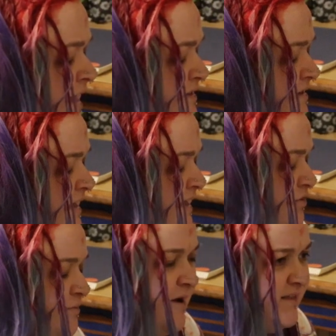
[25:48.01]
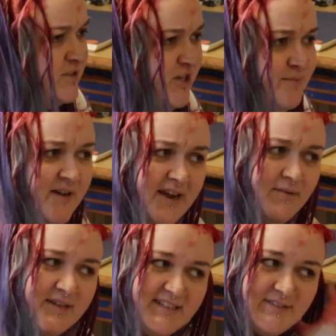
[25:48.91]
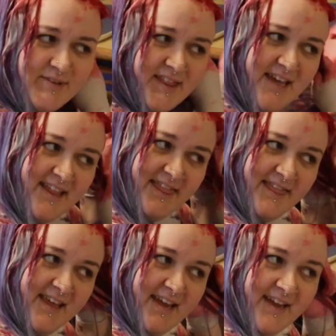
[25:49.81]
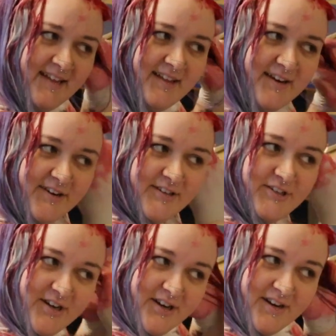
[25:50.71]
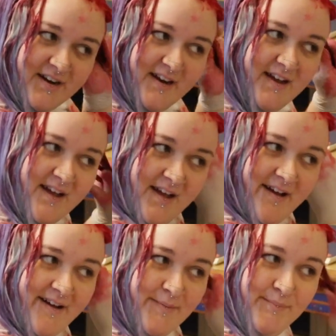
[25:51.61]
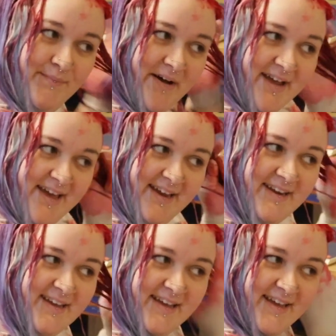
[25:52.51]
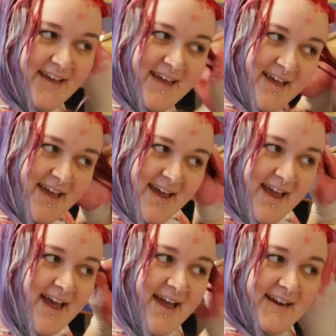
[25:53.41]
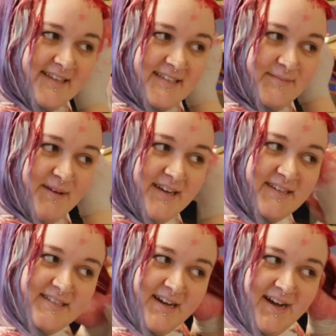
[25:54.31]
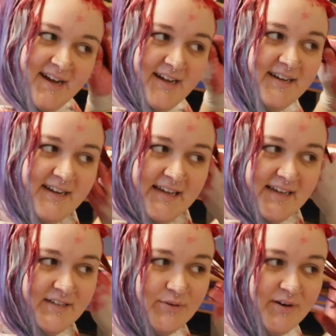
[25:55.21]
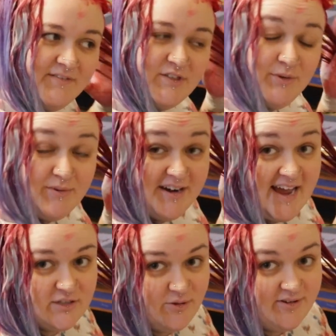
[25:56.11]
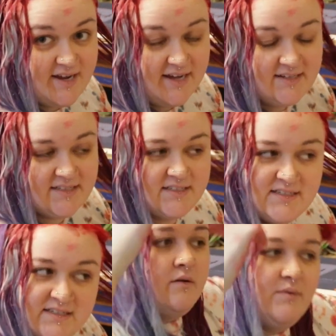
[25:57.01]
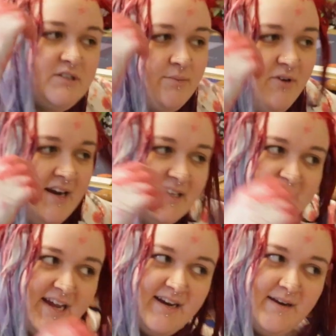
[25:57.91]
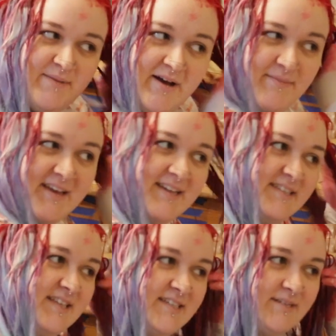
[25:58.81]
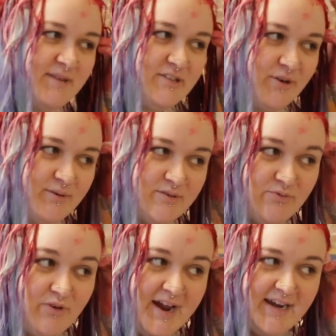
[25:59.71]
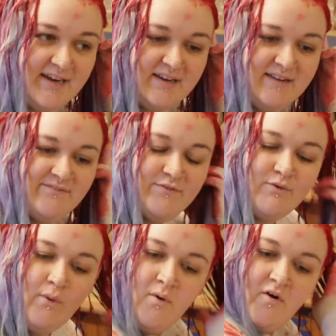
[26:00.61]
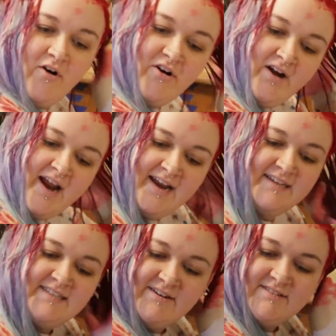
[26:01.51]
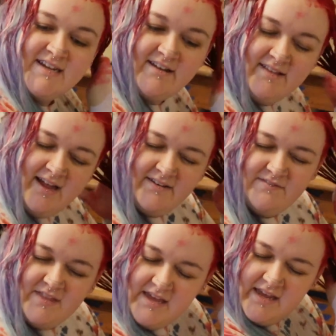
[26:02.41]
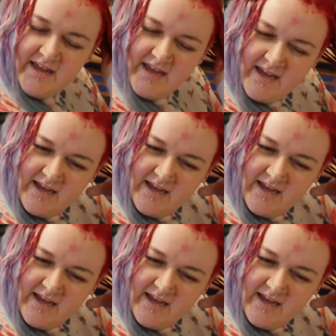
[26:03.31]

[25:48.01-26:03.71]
as anthropology, but it was within the literature bucket, and it's based on sort of supernatural texts, which I'm pretty excited about because this semester is writing for horror, and it sounds like a lot of the